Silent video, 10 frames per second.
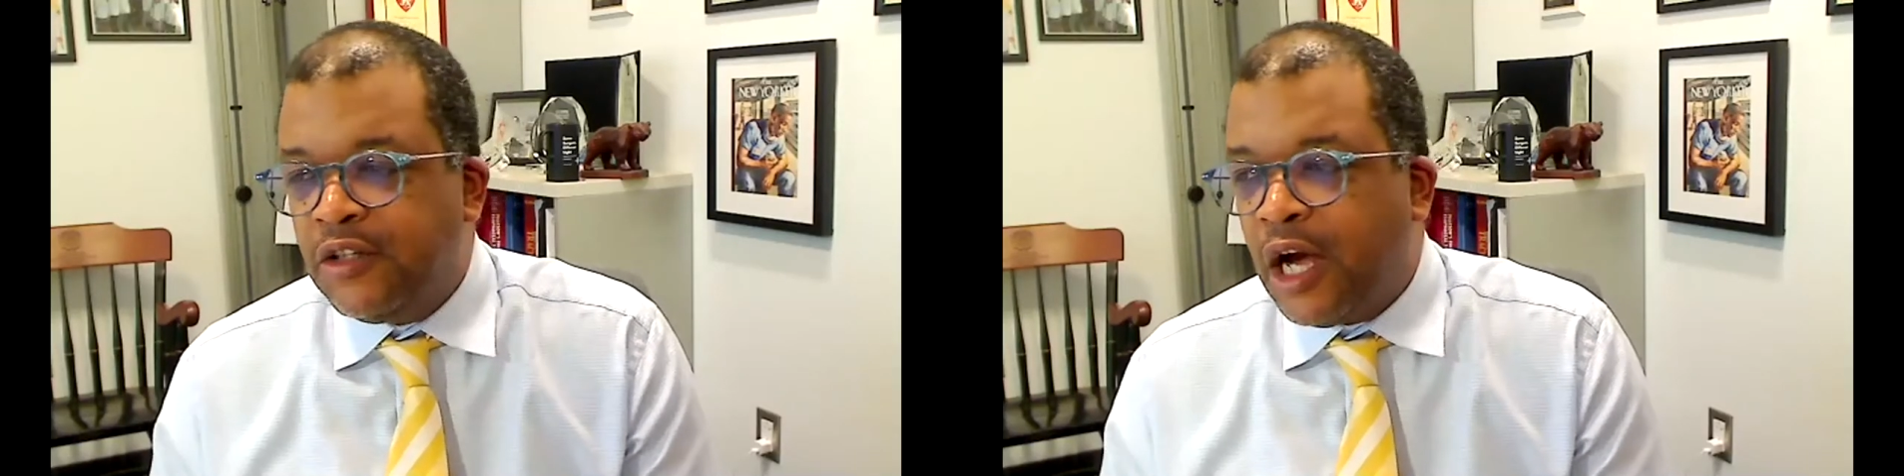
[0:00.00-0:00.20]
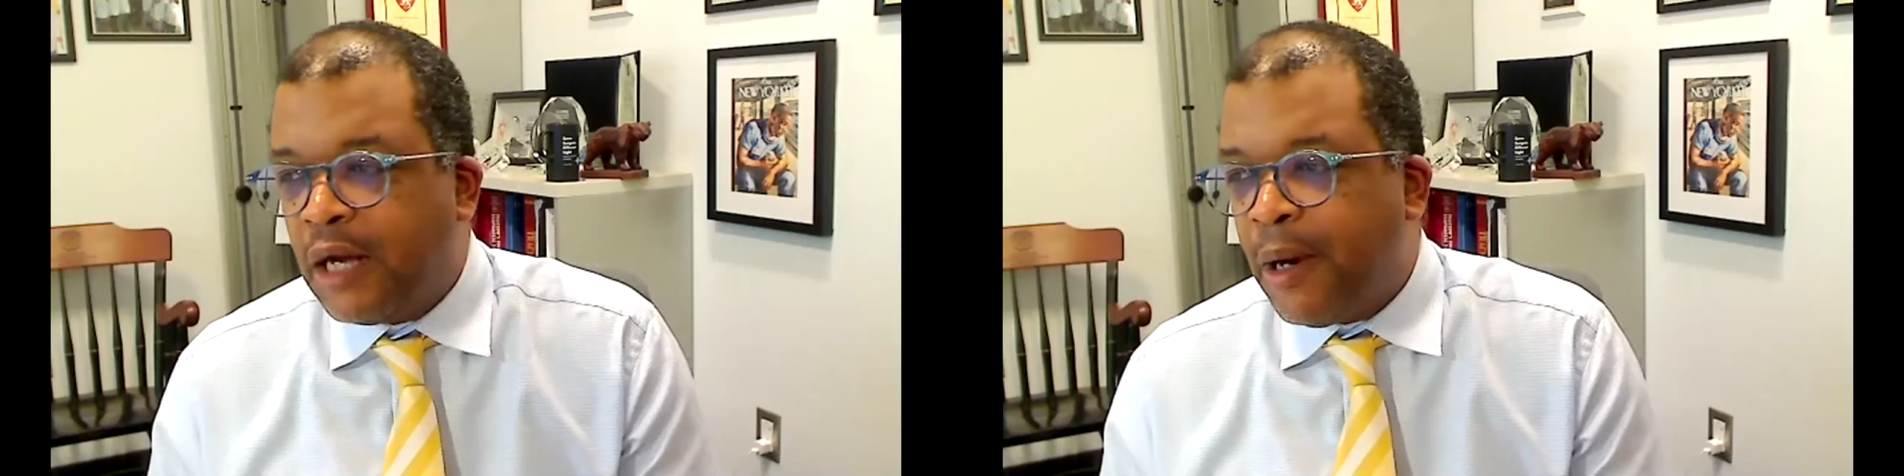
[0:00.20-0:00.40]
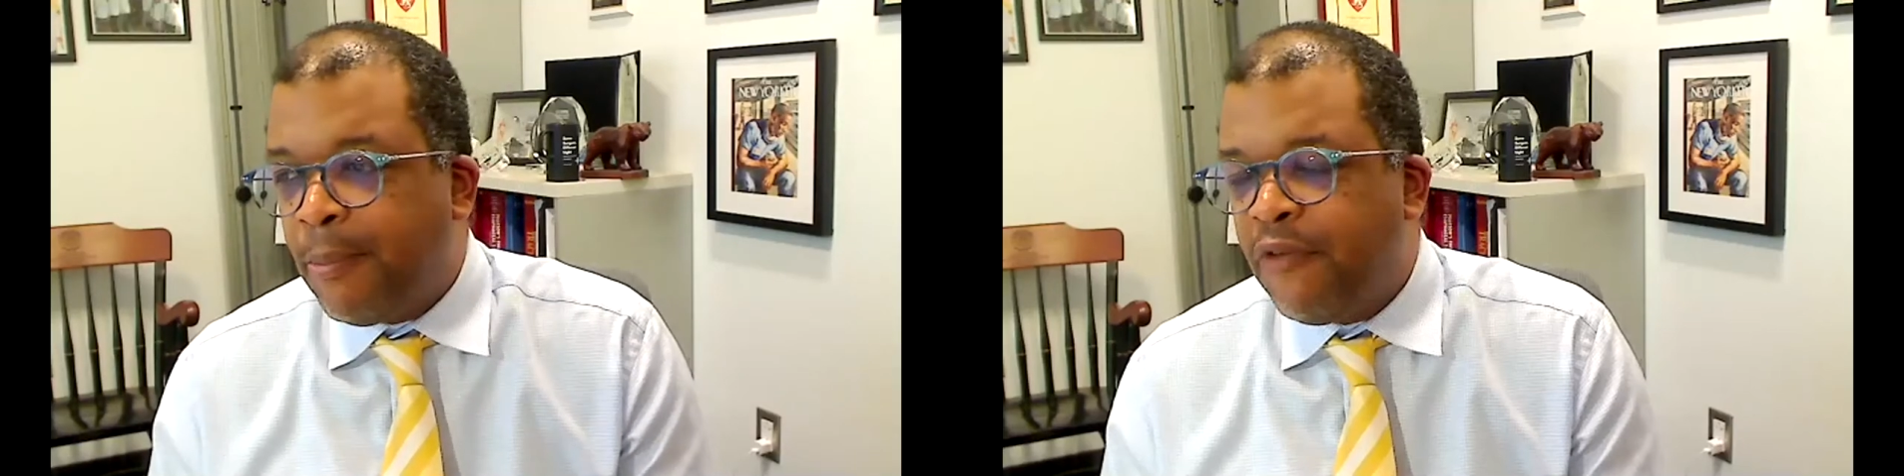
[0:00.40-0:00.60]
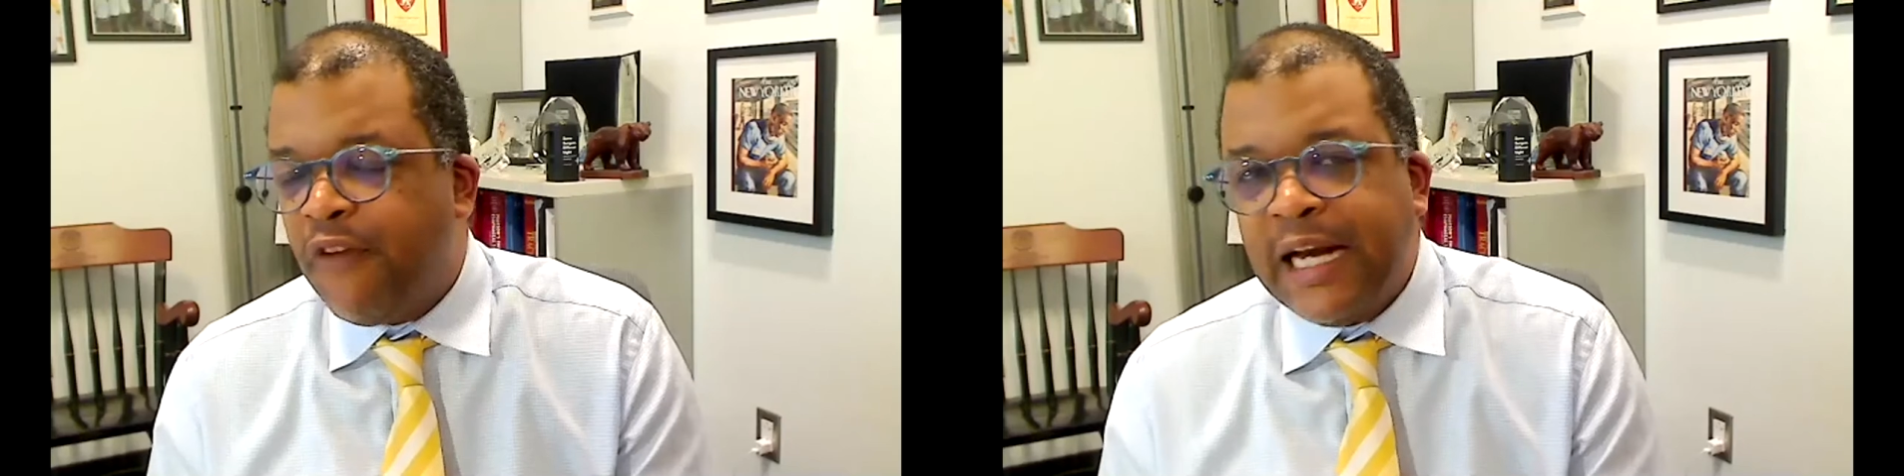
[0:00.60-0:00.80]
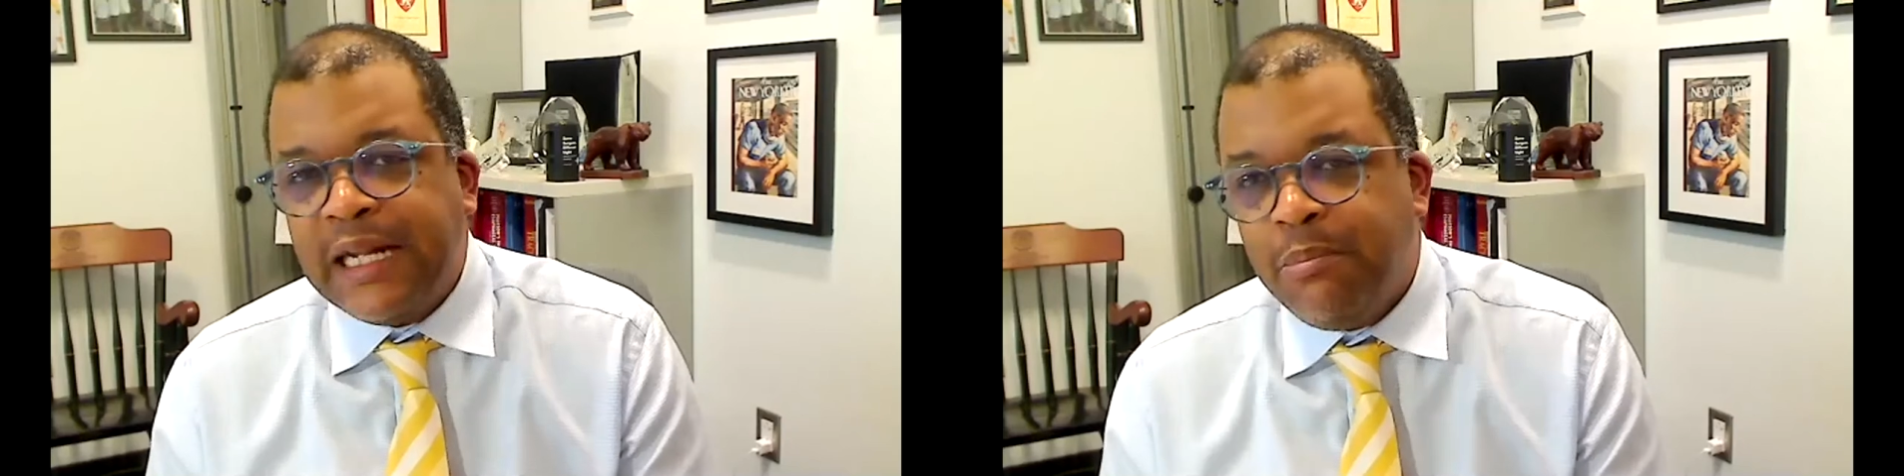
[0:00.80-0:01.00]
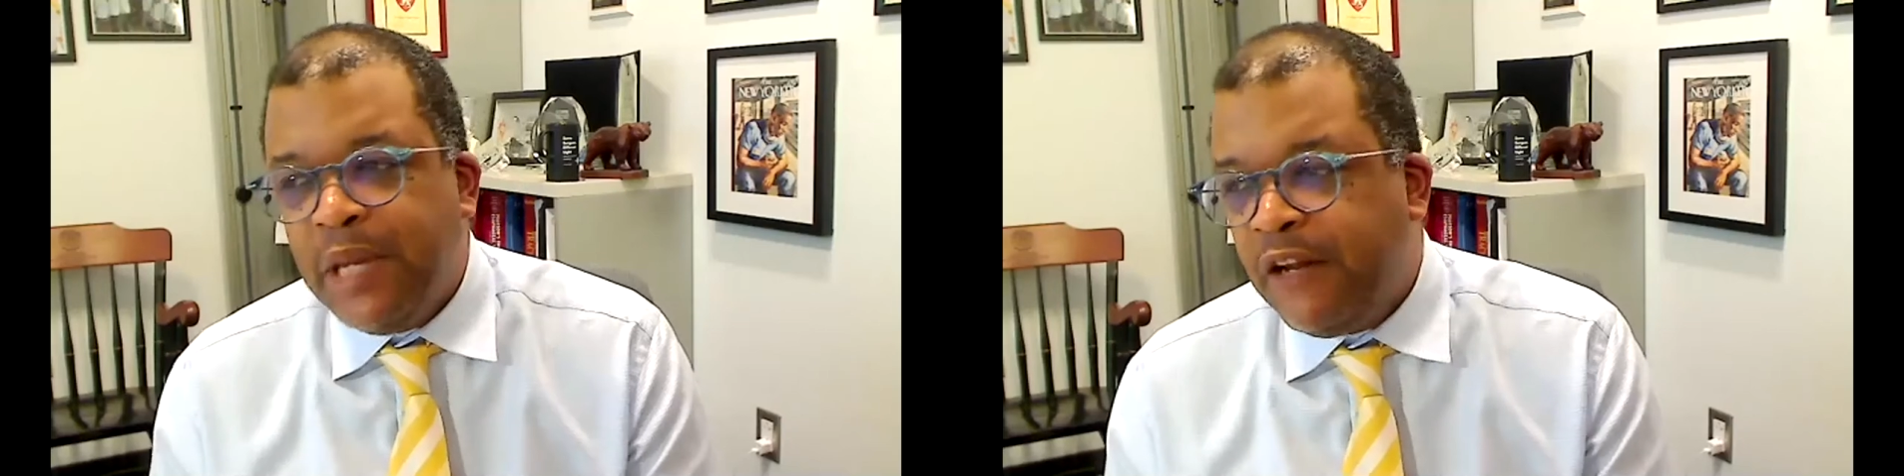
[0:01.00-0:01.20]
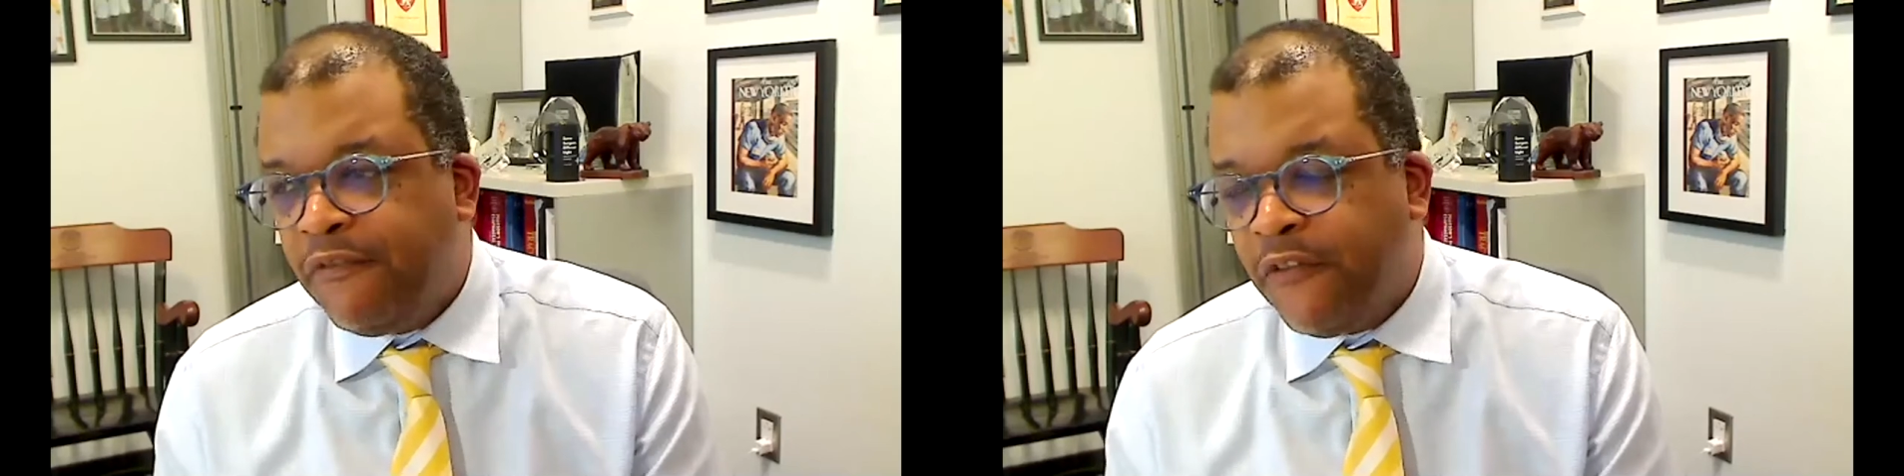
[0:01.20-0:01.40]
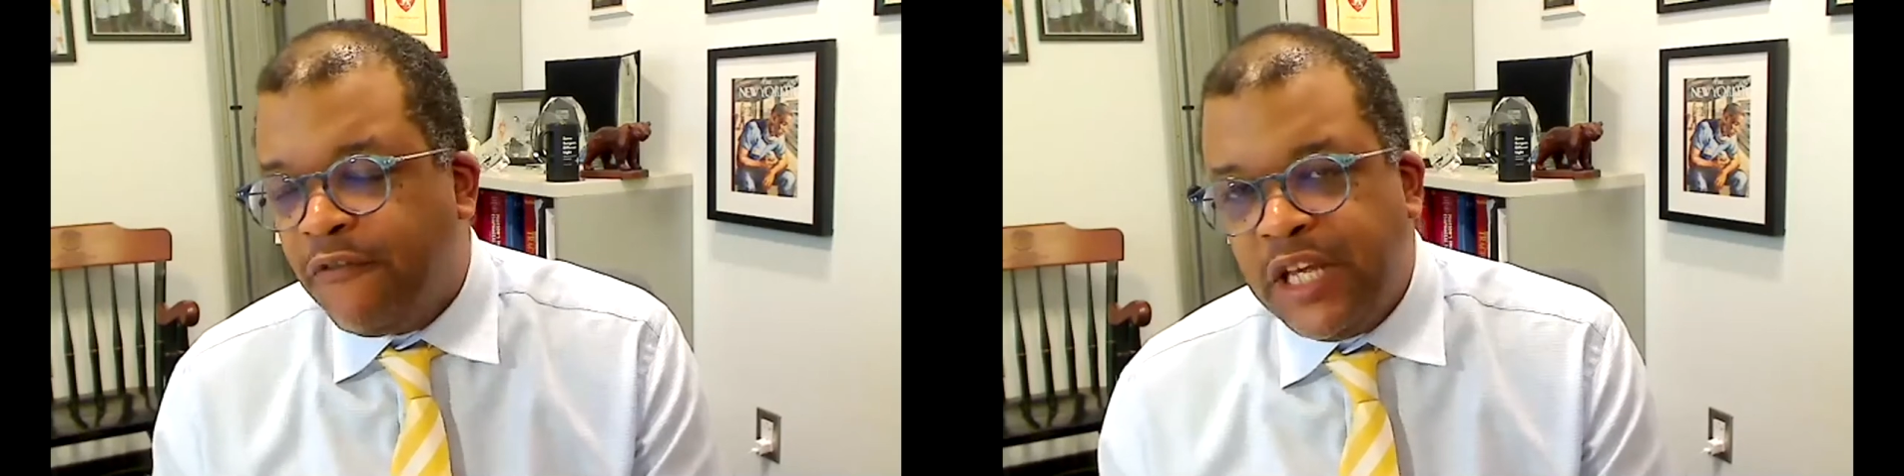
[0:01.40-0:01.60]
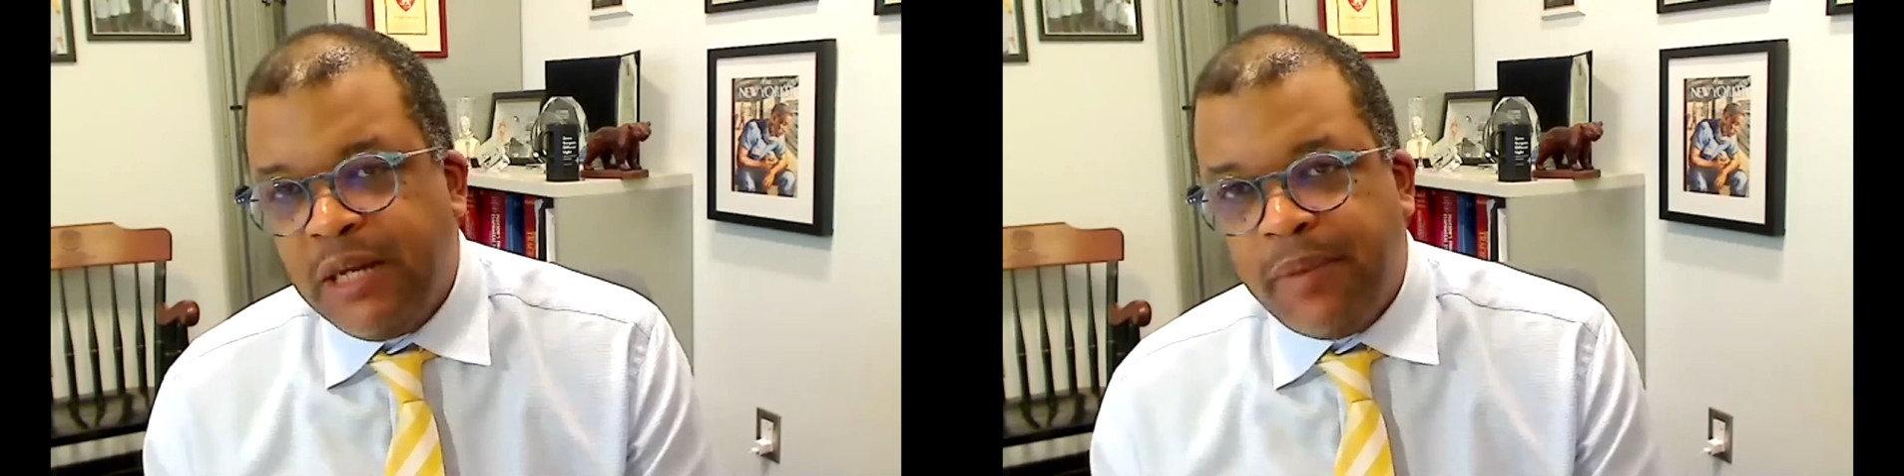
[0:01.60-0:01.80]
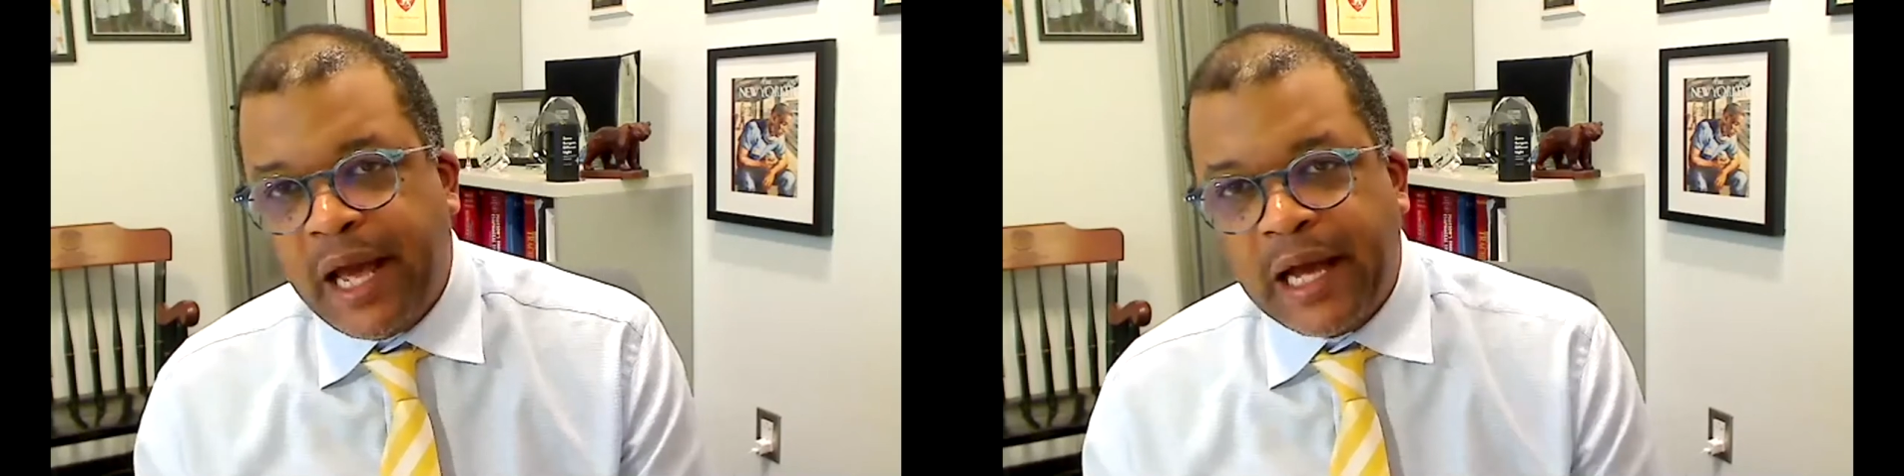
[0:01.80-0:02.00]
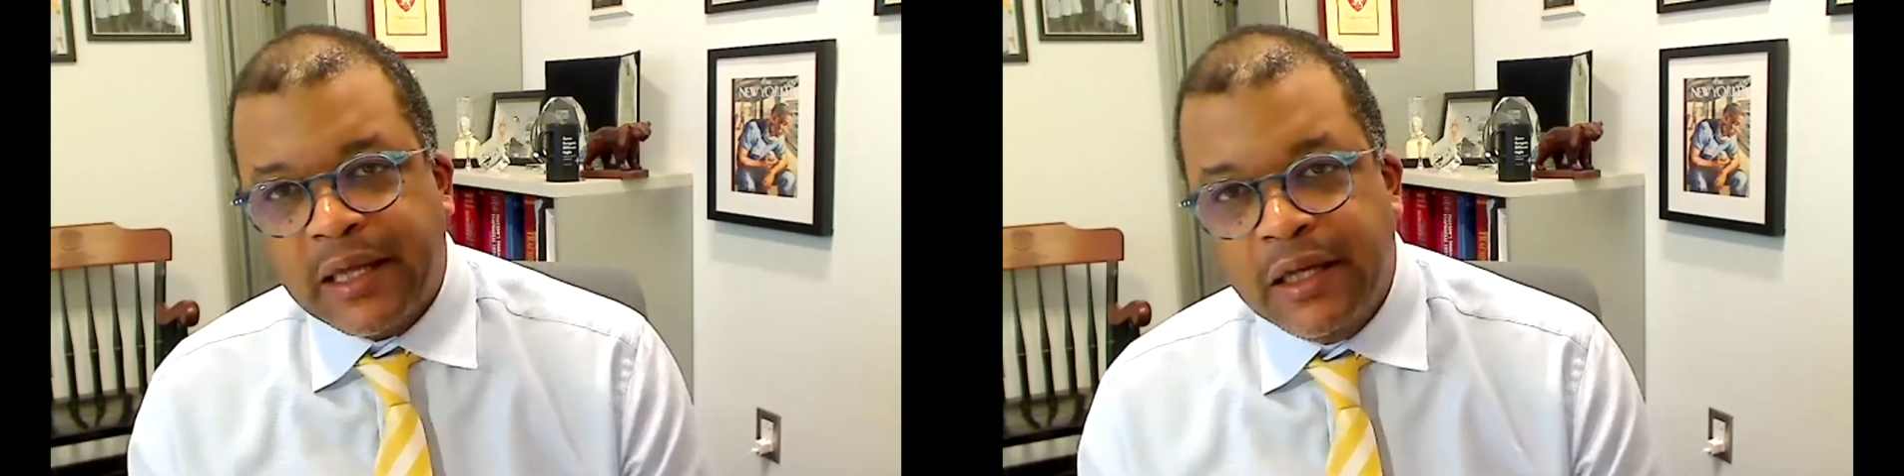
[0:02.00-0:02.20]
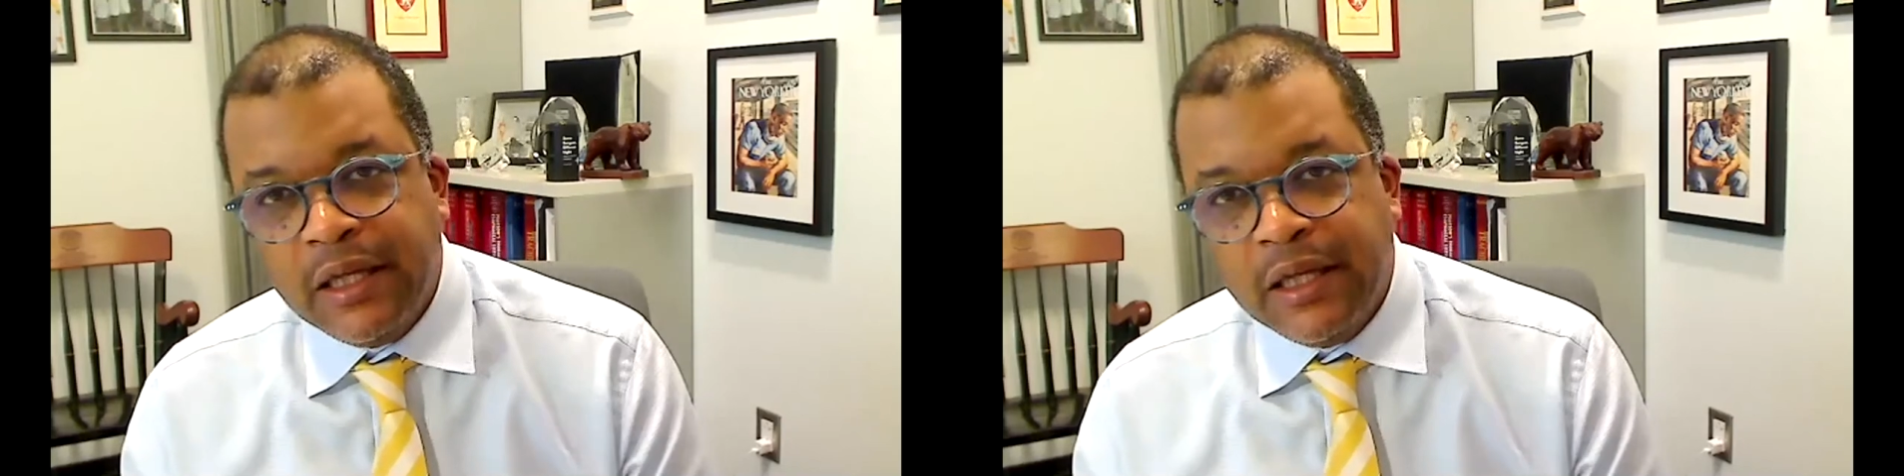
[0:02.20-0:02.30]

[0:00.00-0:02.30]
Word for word: talk about providing meaningful feedback.